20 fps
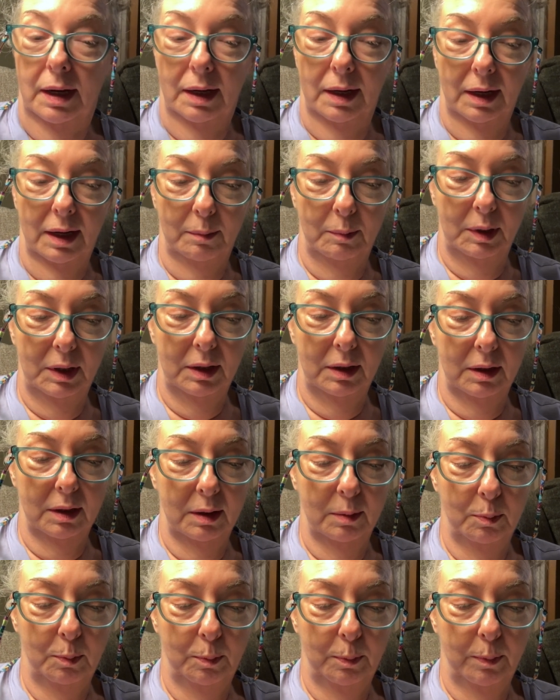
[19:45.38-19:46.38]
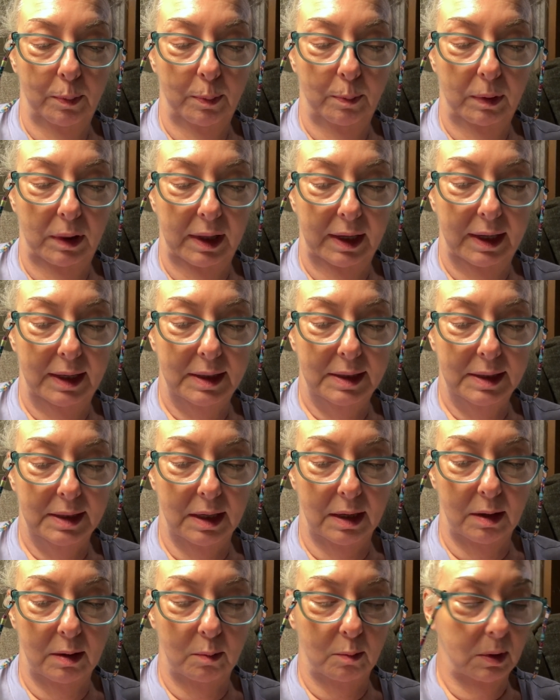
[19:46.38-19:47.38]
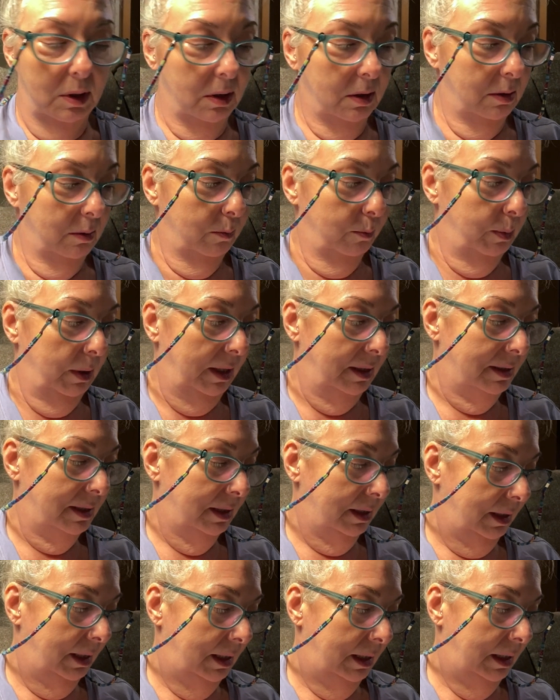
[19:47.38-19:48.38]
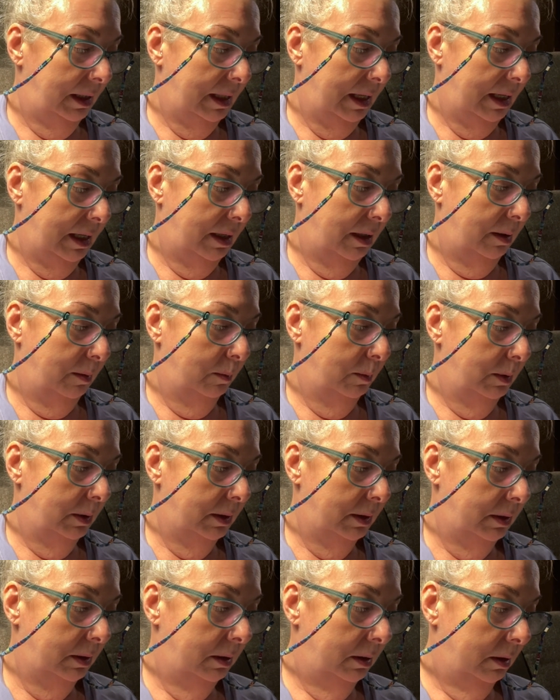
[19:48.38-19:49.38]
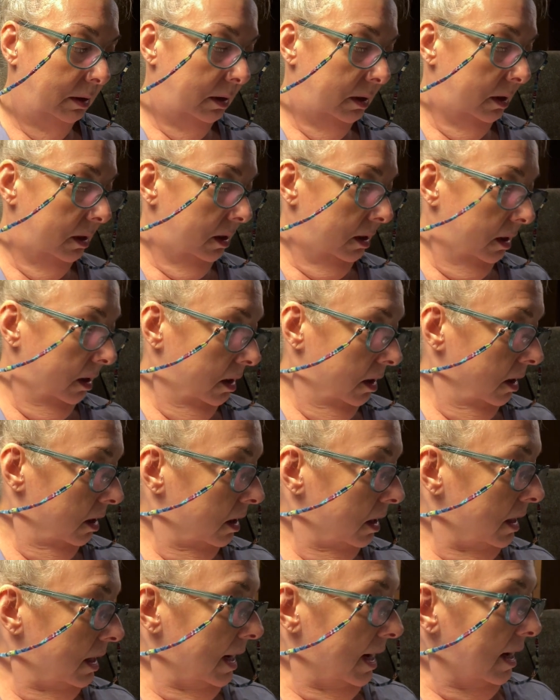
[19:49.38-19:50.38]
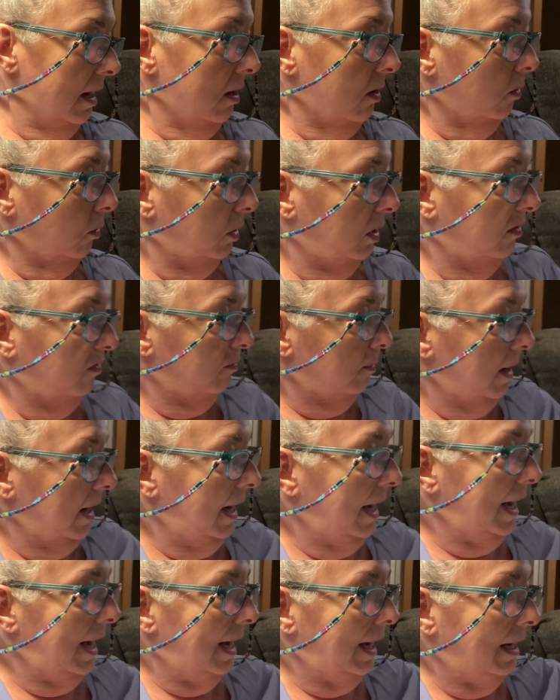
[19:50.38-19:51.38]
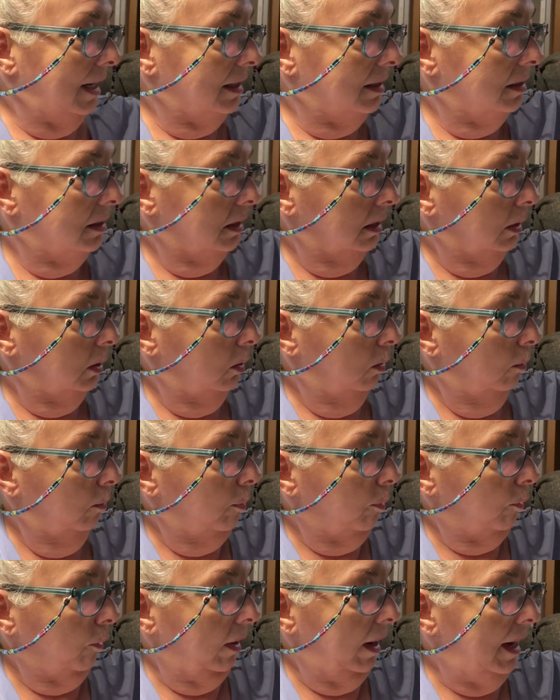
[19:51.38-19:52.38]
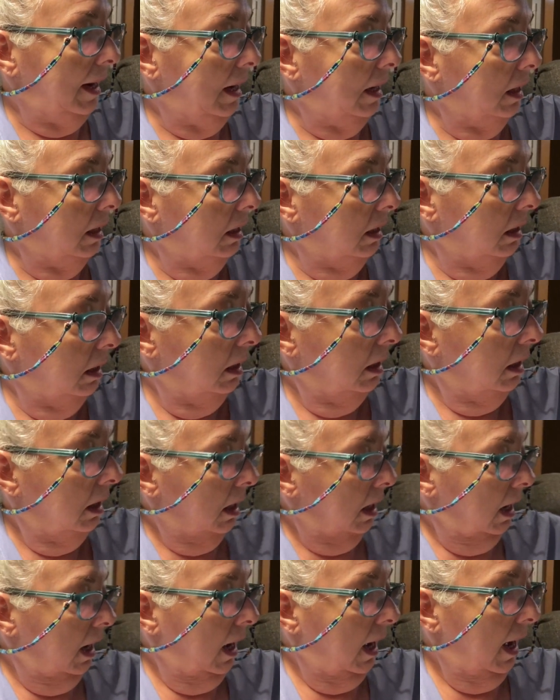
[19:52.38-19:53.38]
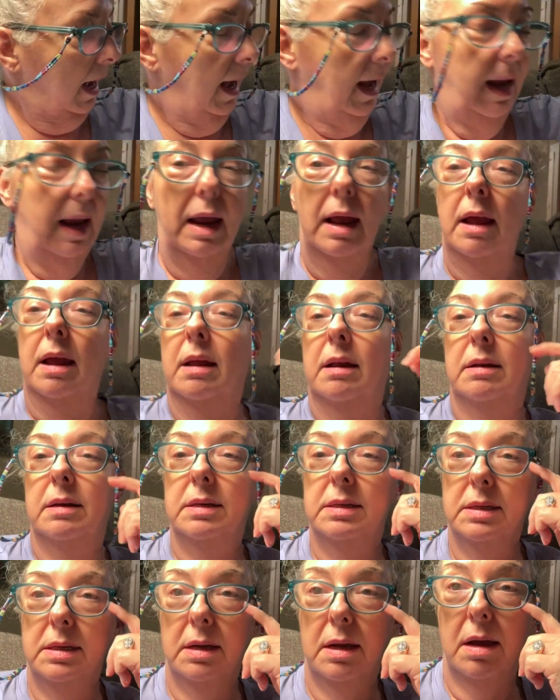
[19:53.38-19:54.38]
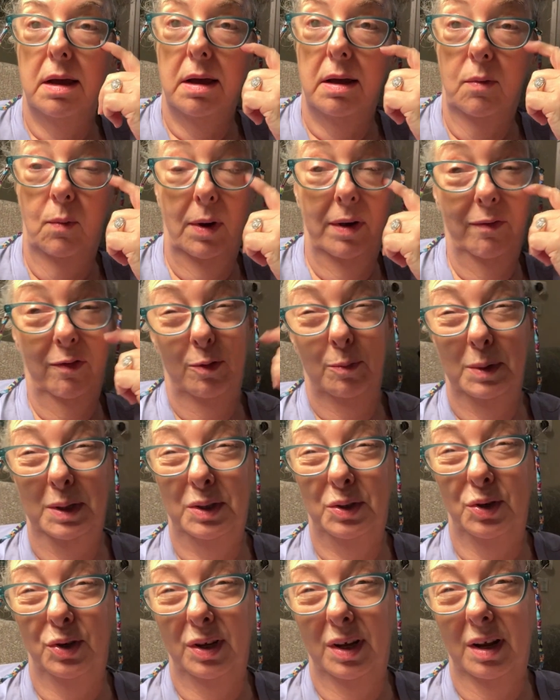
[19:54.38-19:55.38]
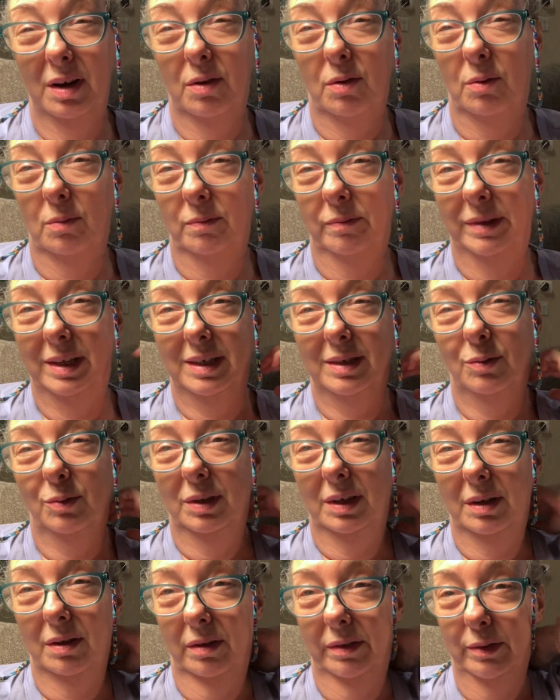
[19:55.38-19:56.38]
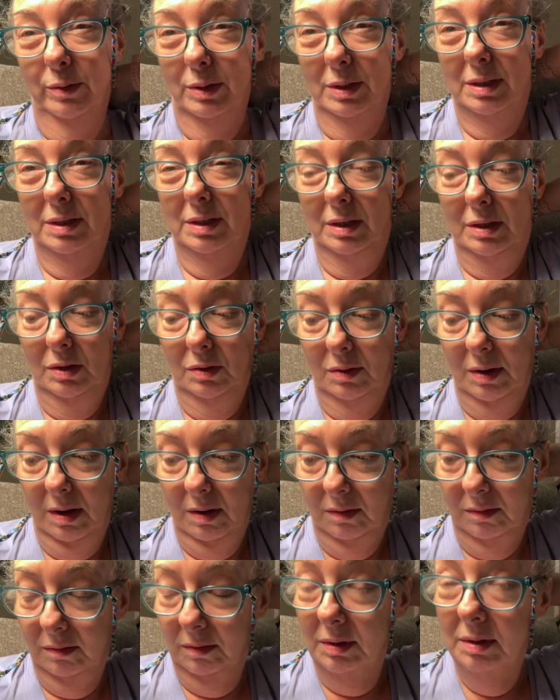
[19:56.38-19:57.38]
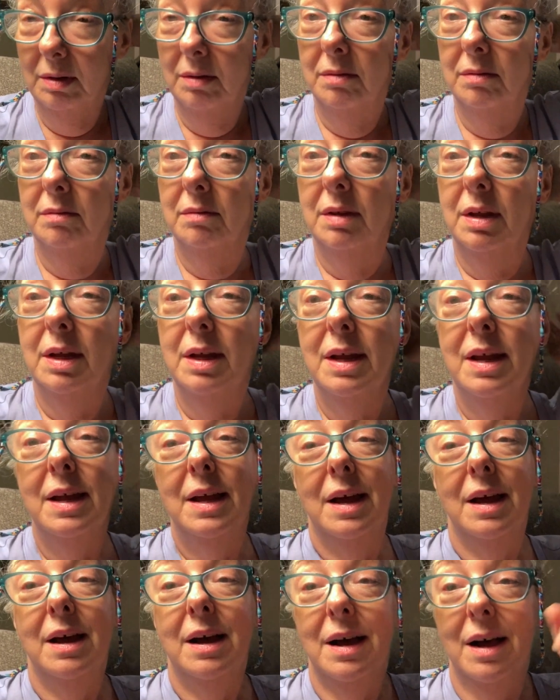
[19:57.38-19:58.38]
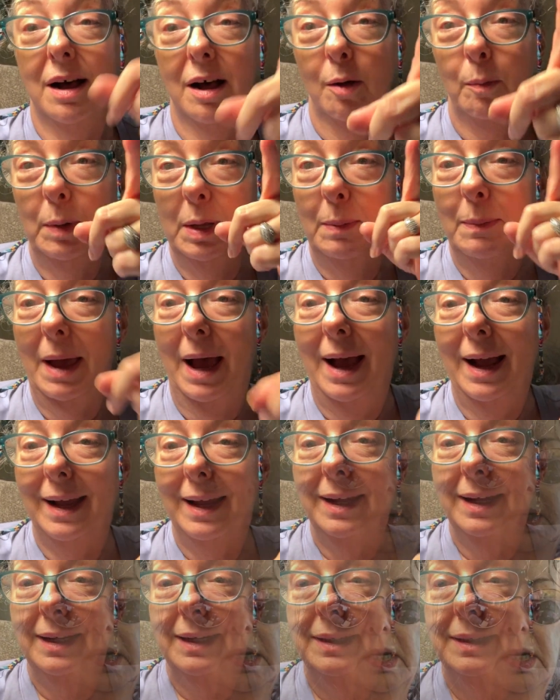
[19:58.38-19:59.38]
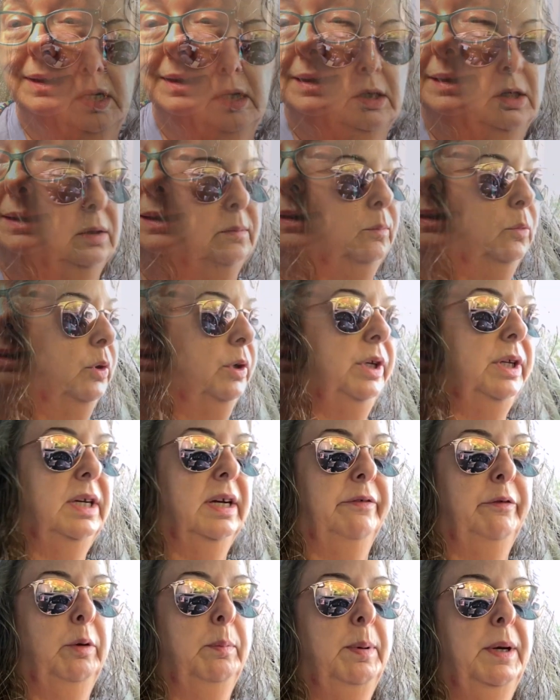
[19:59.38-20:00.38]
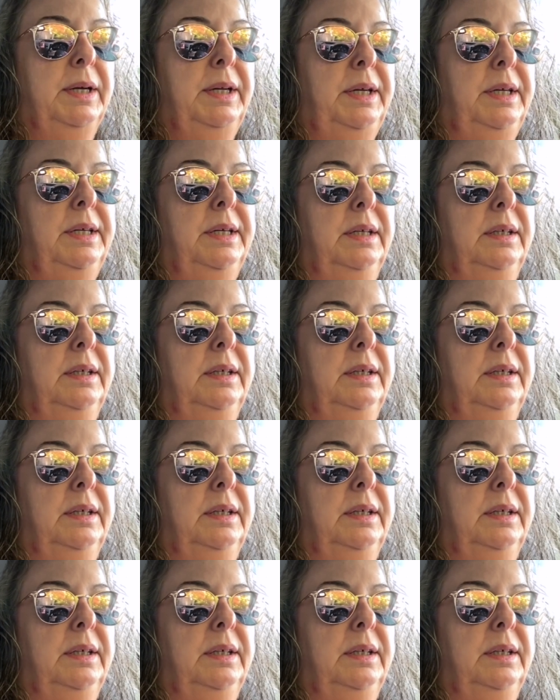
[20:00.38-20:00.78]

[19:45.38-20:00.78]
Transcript: I'm going to play some puzzling games now, give my hands a little break and uh, wait for Mister to get home. That's really all there is to do now. So I'll be back. Good morning, everybody.